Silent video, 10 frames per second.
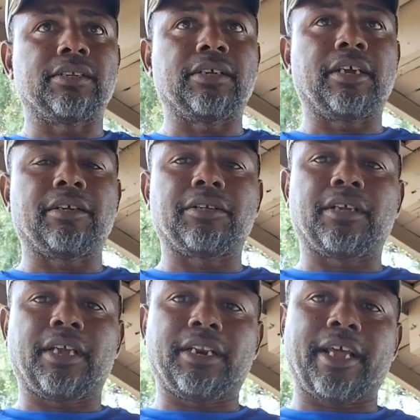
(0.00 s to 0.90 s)
and
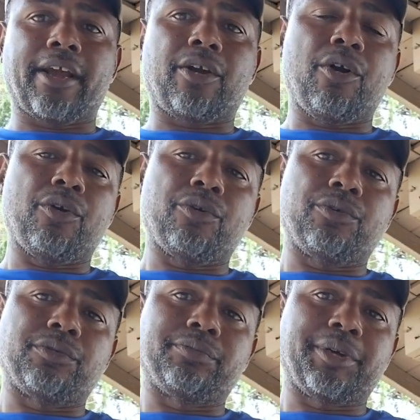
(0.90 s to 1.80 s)
in that cold
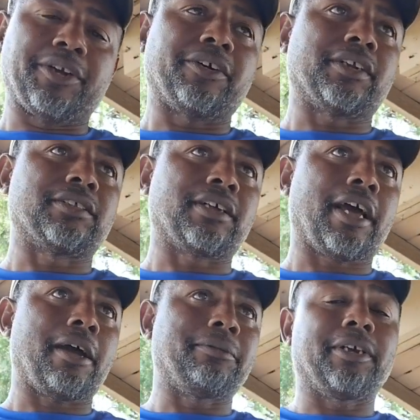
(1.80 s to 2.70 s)
period of
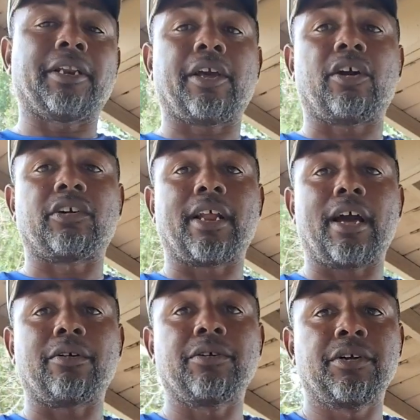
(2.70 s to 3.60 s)
time than they are
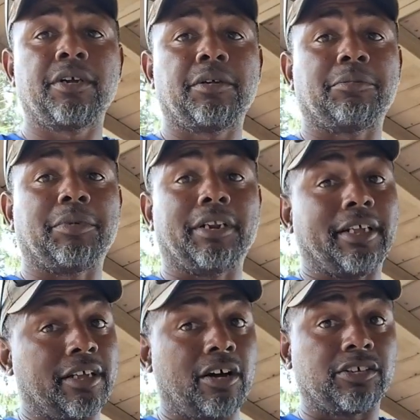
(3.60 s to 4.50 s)
now. But
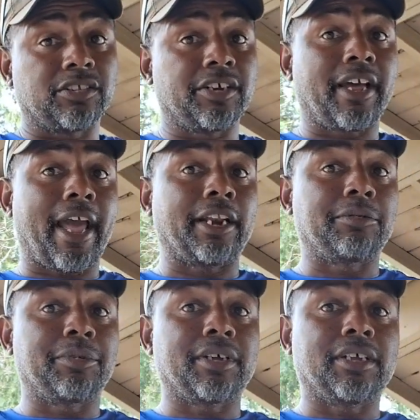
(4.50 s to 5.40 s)
they are still active
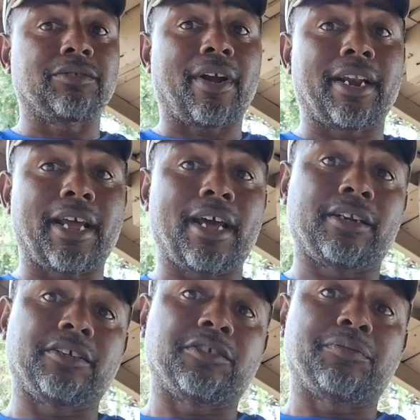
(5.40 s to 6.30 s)
because right now
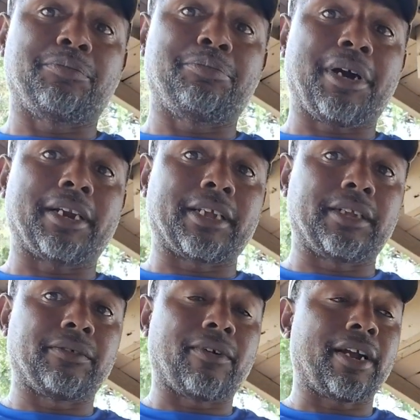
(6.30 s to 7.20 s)
they spawning,
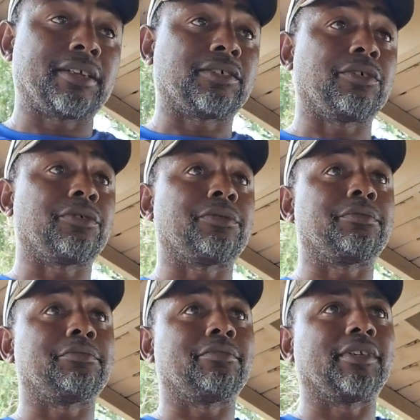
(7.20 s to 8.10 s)
right? So
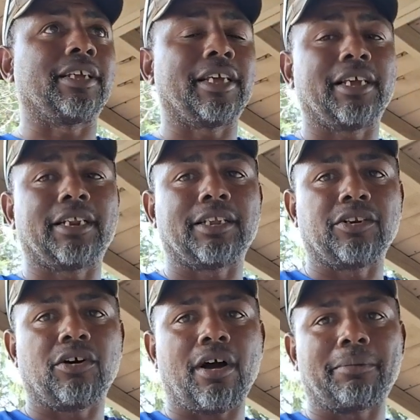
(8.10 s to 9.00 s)
then,
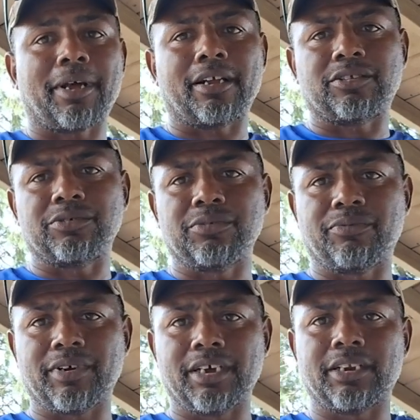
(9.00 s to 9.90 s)
I'm not too
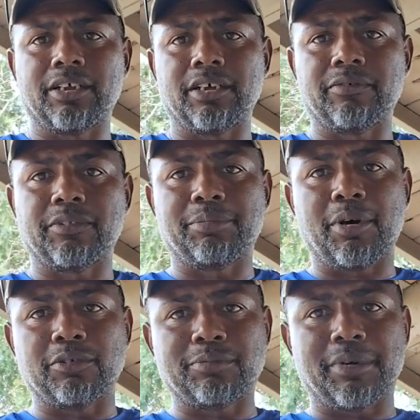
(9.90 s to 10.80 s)
fond of the
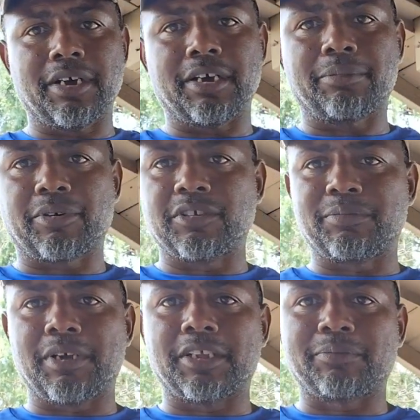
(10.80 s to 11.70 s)
post spawn, pre
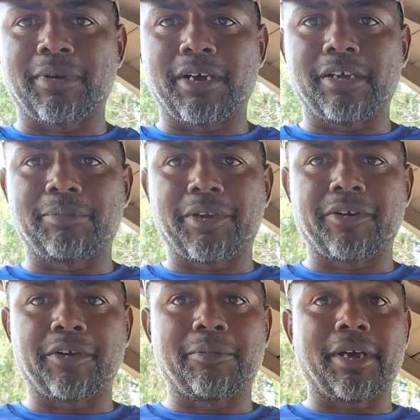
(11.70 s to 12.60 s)
spawn, spawn
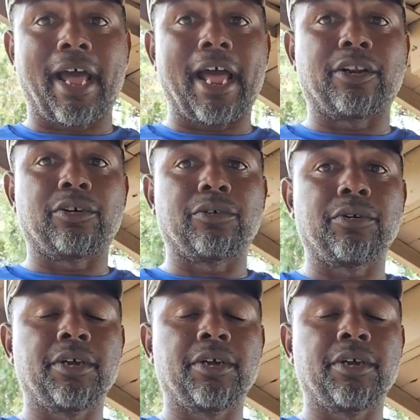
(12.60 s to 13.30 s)
period, but I know